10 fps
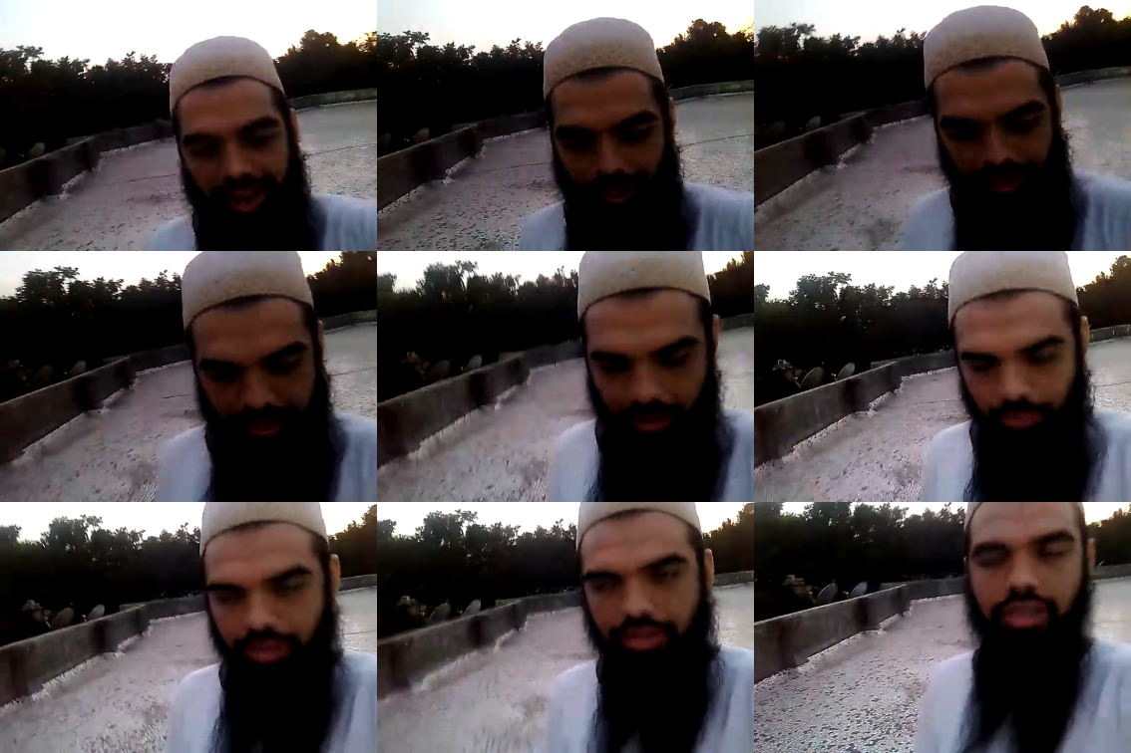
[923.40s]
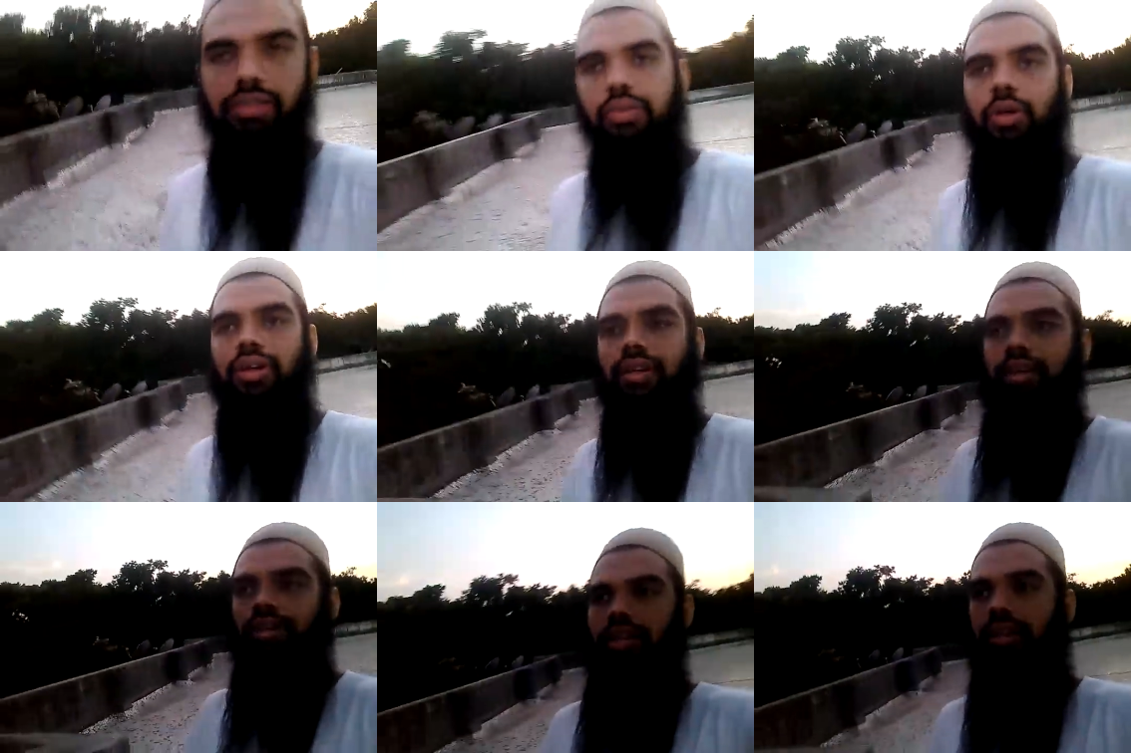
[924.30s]
I would tell myself, look,
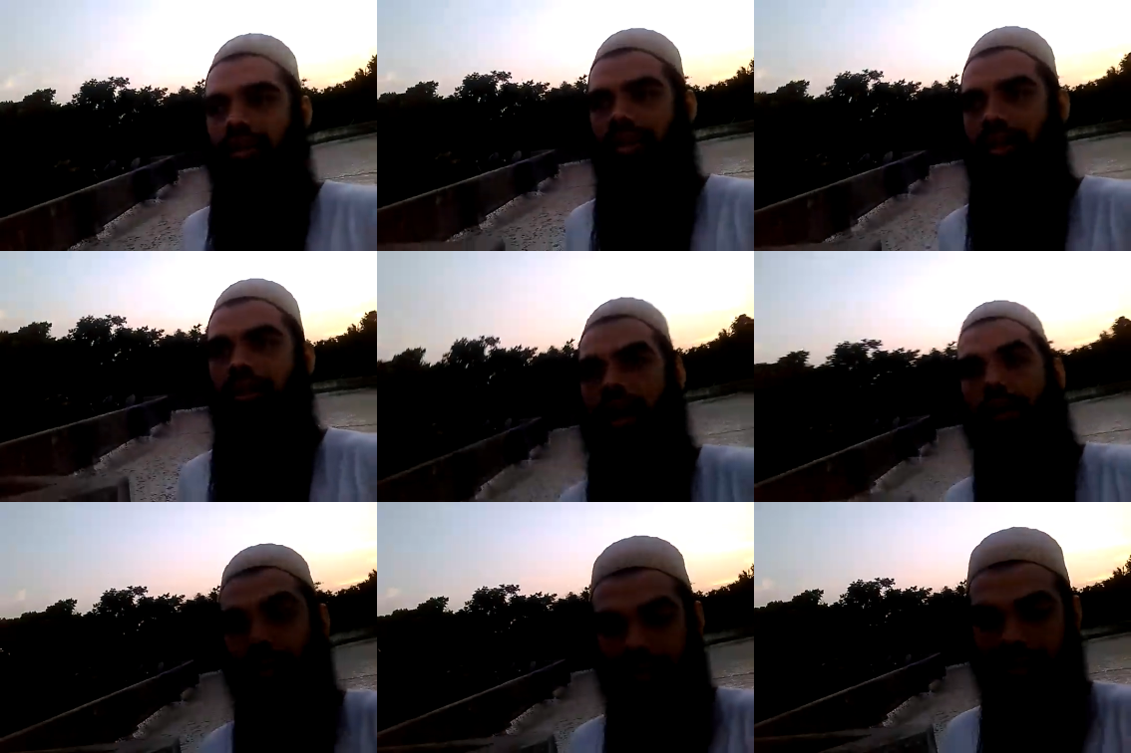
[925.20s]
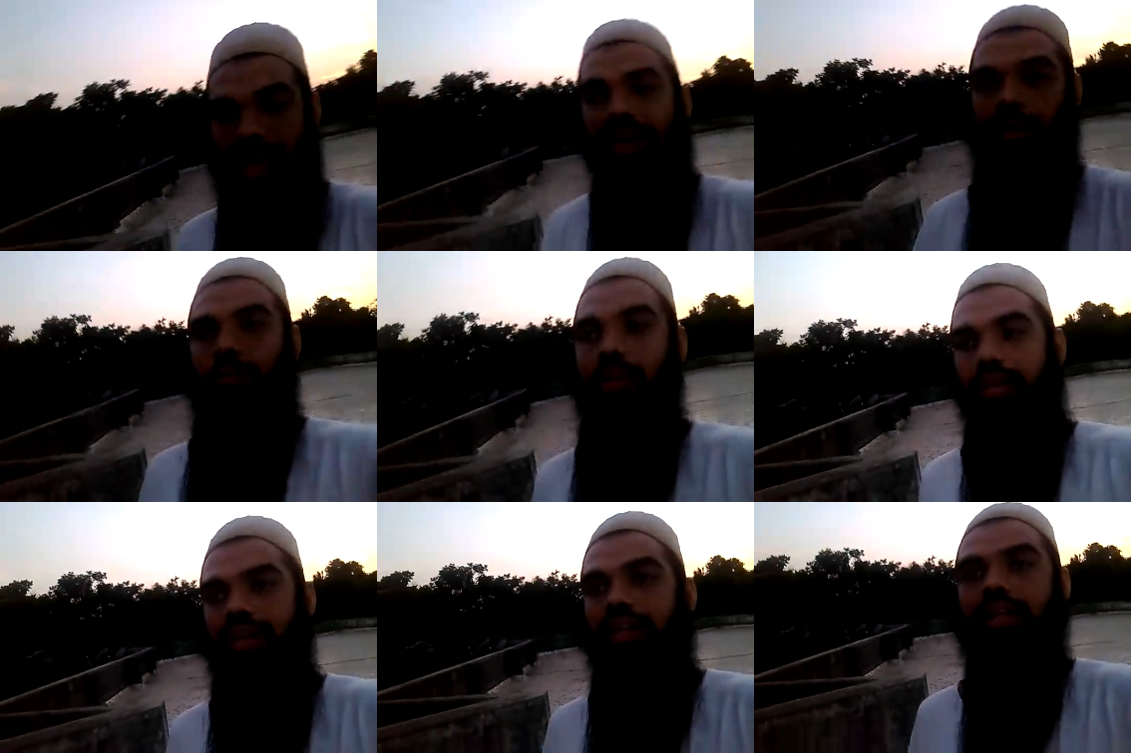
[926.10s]
I would stand up
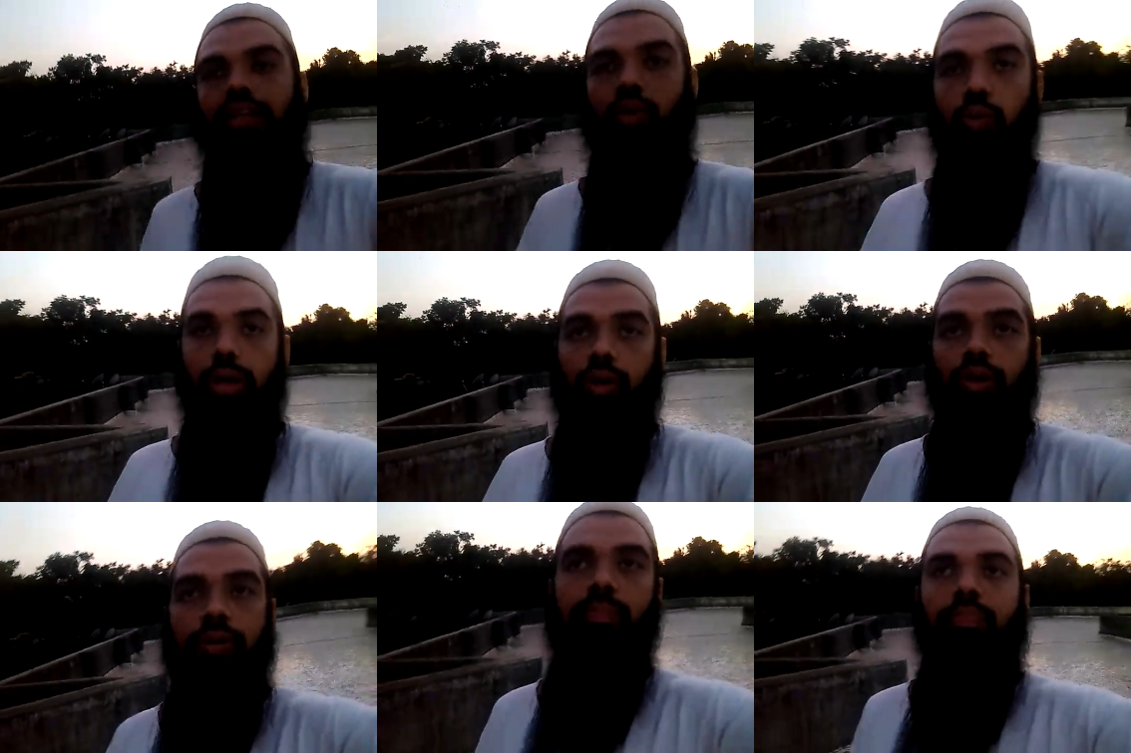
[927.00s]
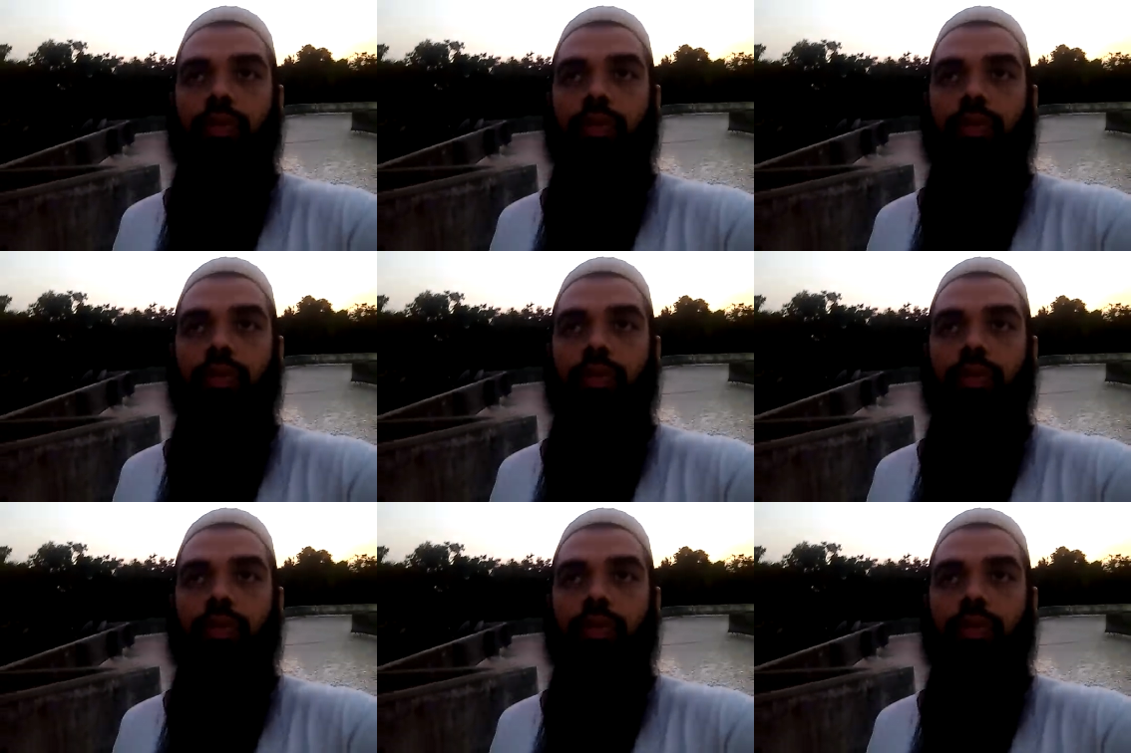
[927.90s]
literally in the room alone